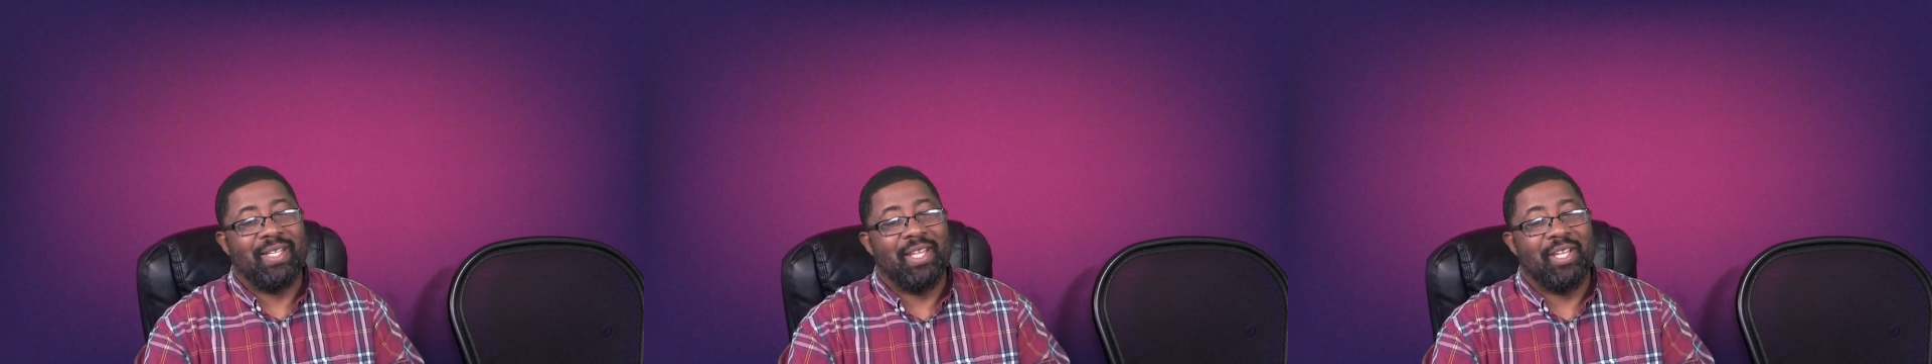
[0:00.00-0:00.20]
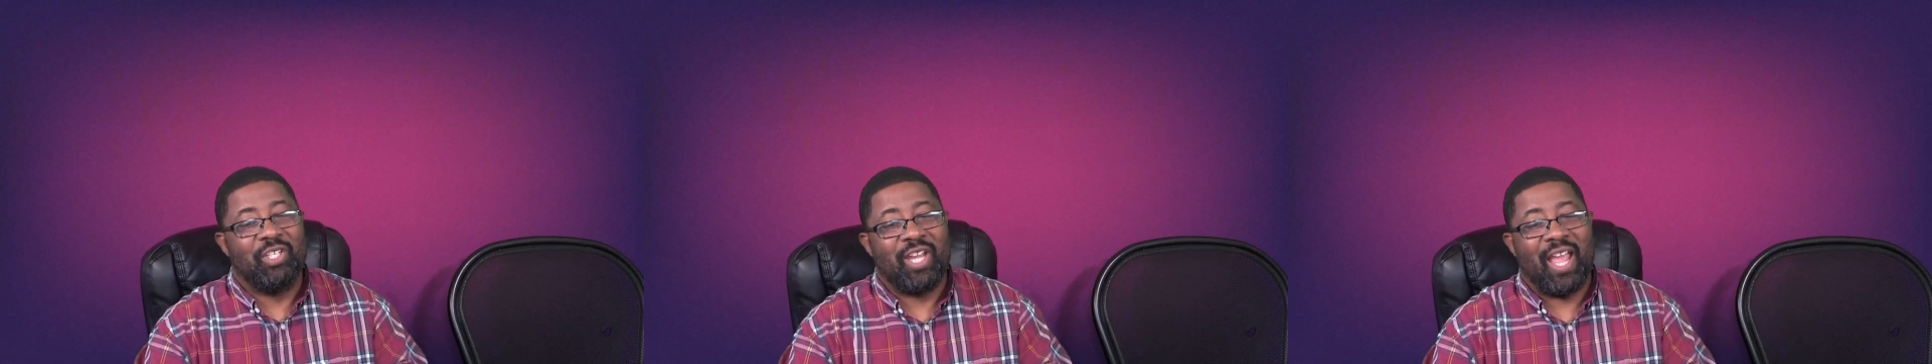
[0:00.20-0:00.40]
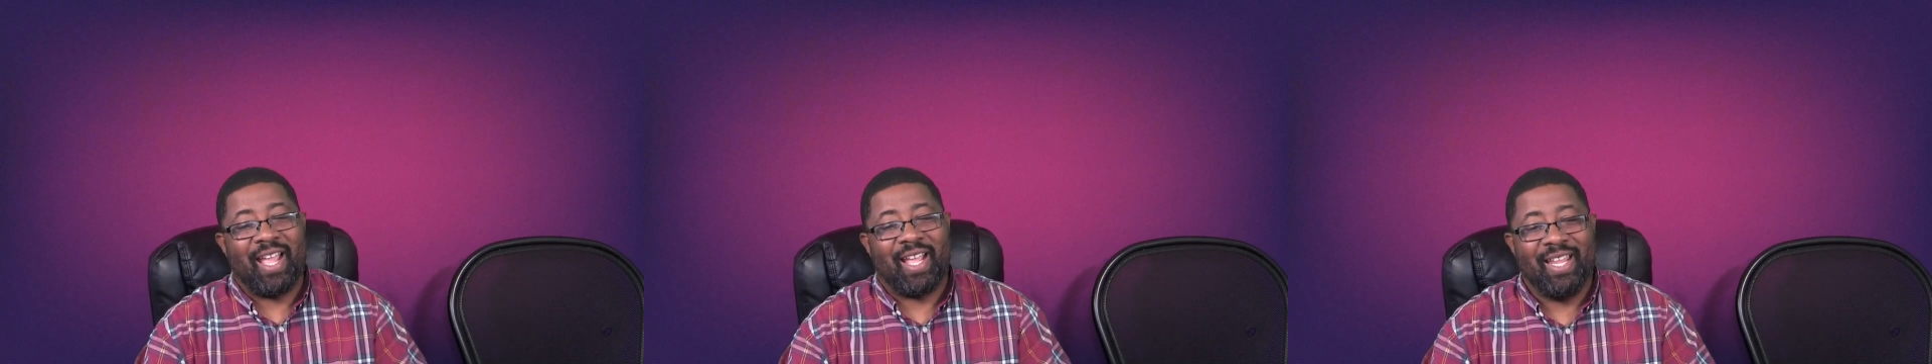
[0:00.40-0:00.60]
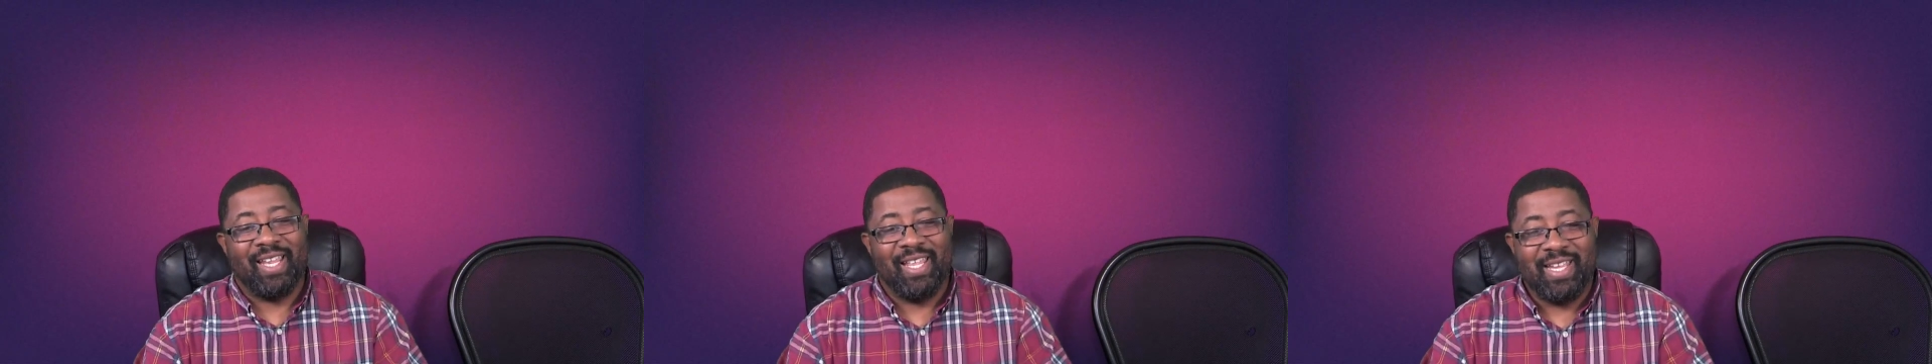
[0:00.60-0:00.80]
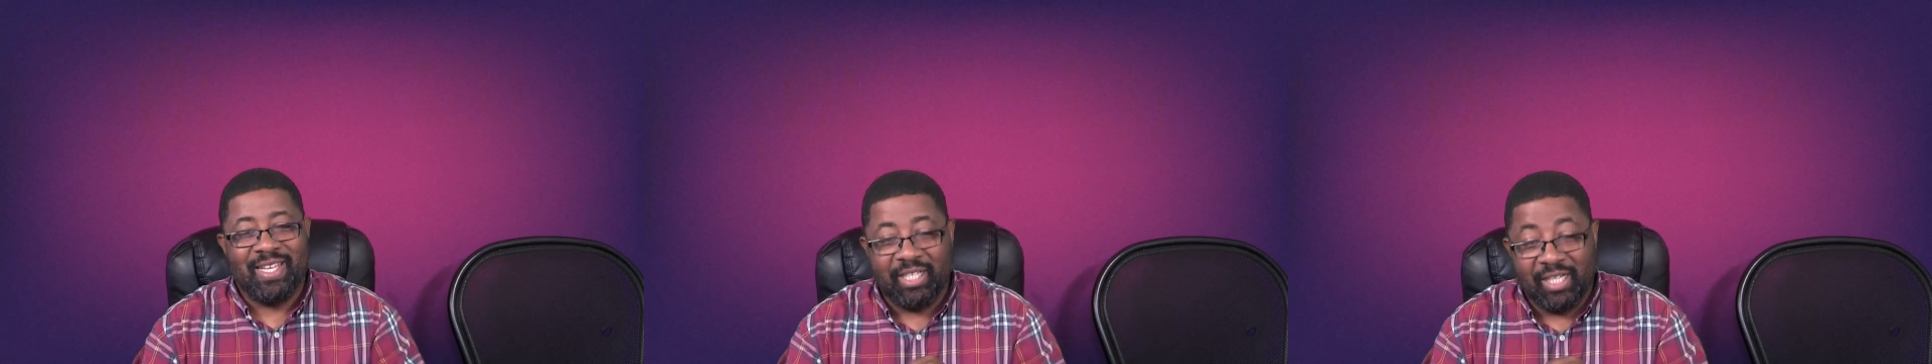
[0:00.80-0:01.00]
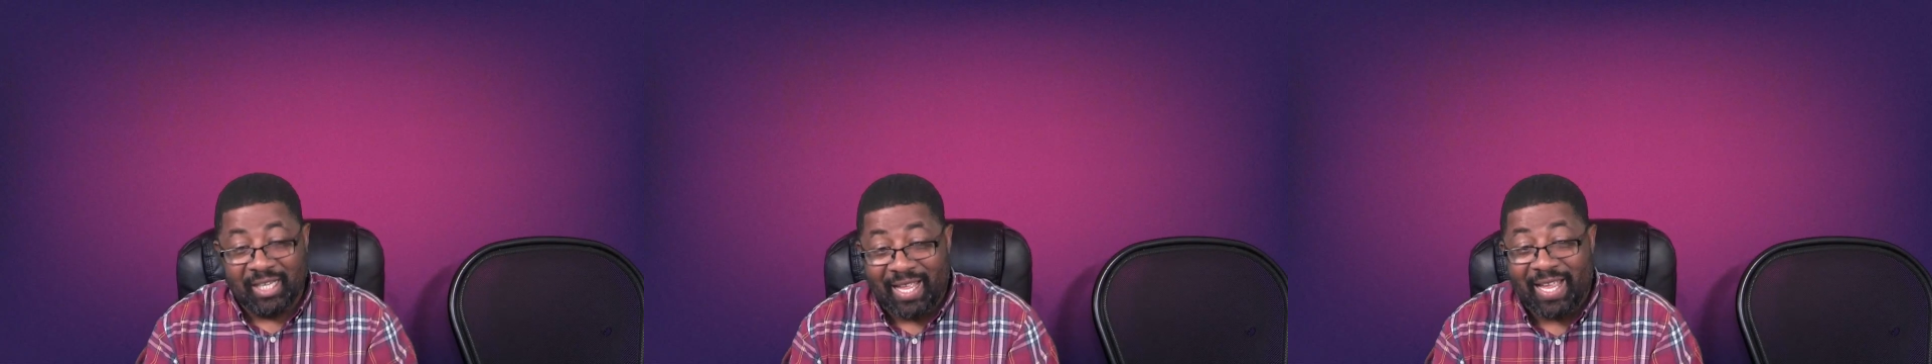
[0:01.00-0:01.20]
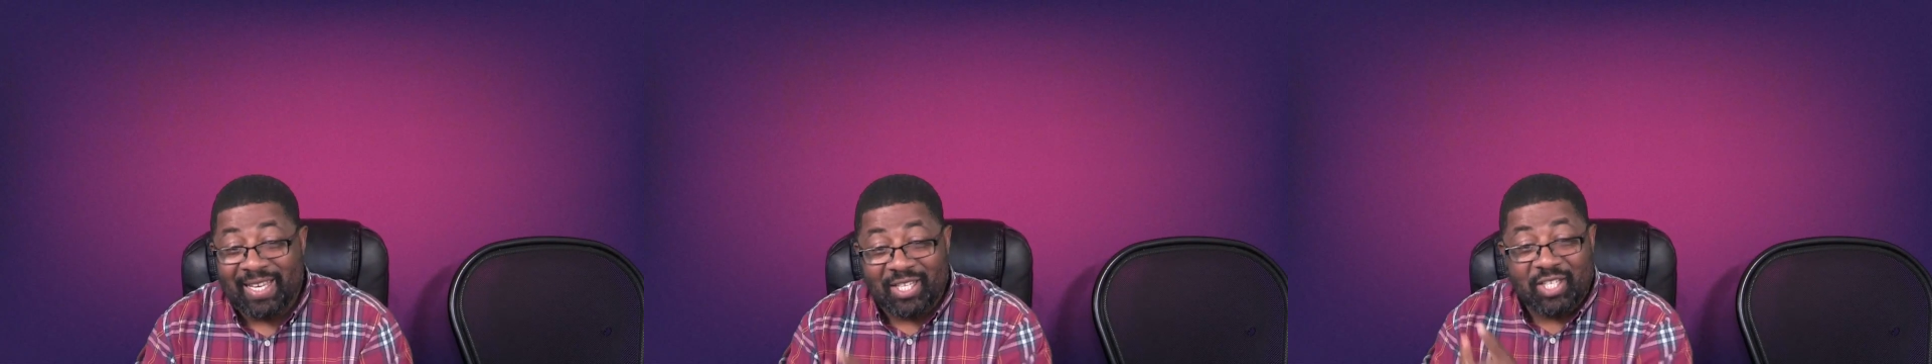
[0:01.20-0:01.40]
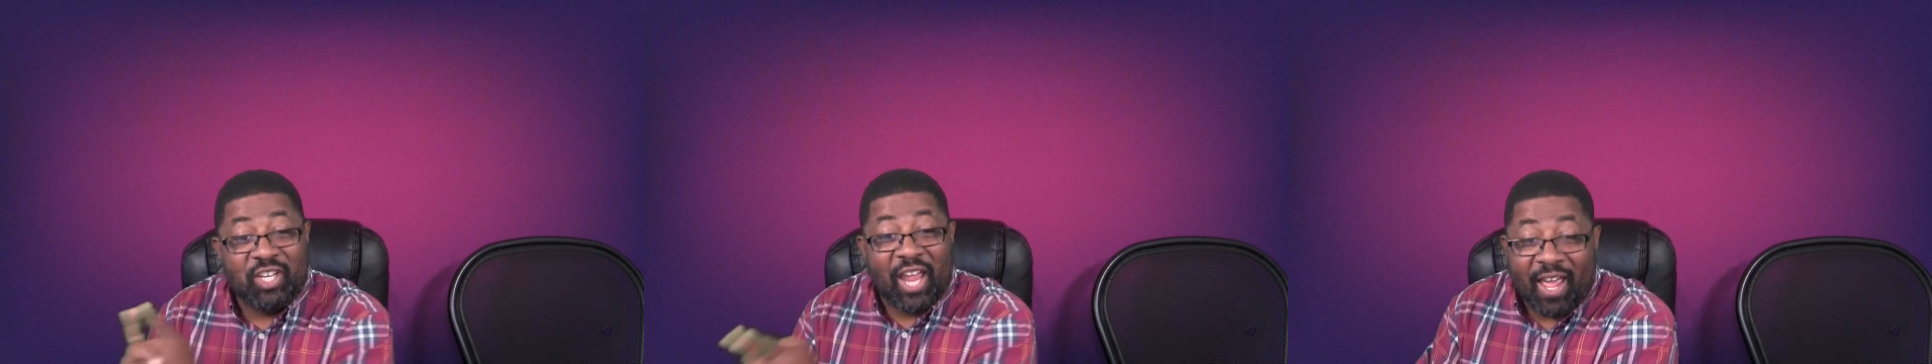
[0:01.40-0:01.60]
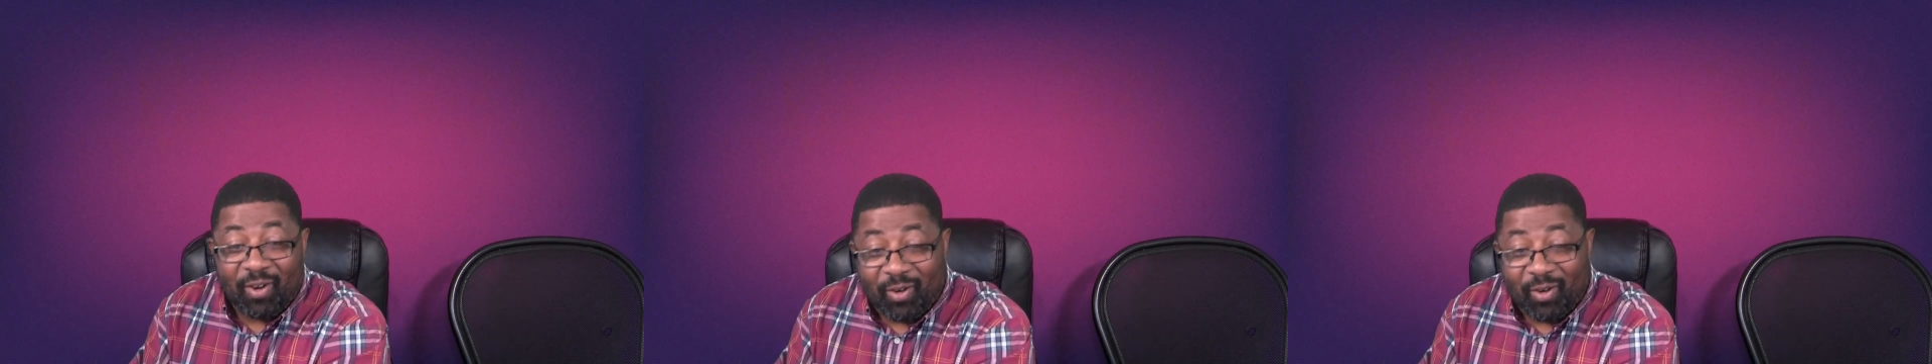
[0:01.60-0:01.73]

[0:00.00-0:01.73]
Jack and Glenn channel.